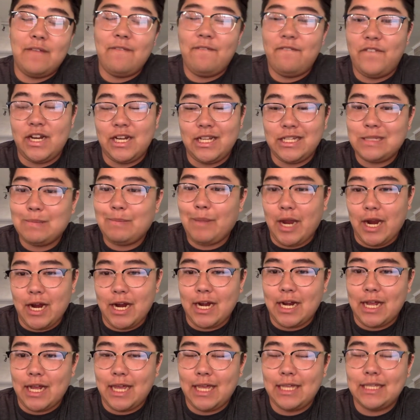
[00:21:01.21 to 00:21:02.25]
Infinite's
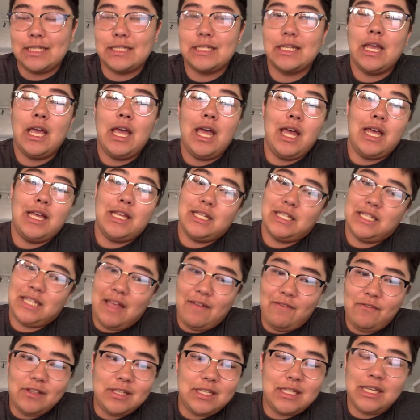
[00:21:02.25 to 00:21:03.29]
Paradise,
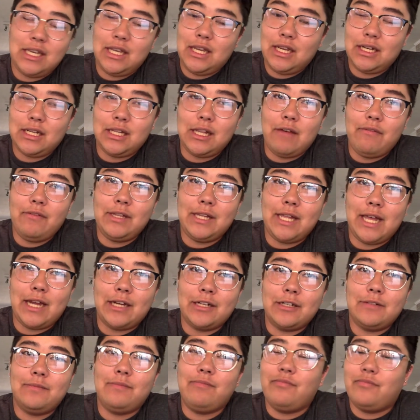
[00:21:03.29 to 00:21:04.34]
17, Love and
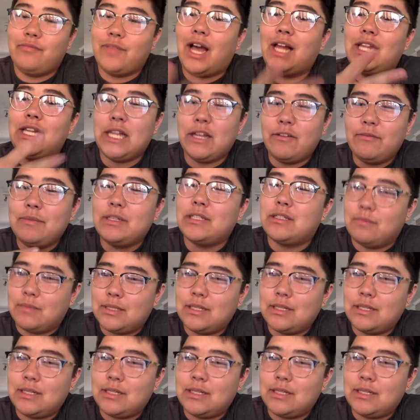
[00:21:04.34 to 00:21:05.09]
Letter. I love me some